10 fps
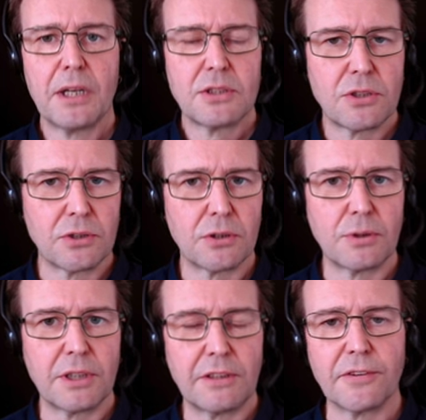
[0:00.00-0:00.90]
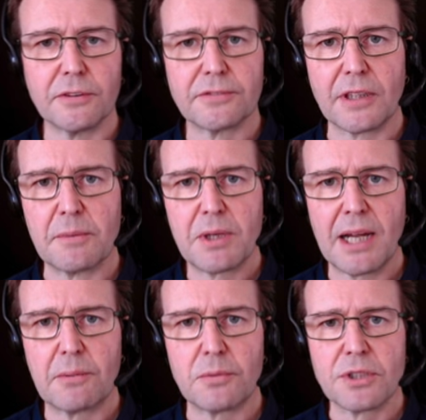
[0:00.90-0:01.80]
to the full-frame
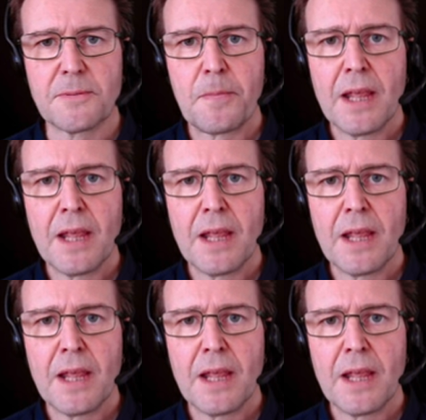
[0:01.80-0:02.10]
cameras.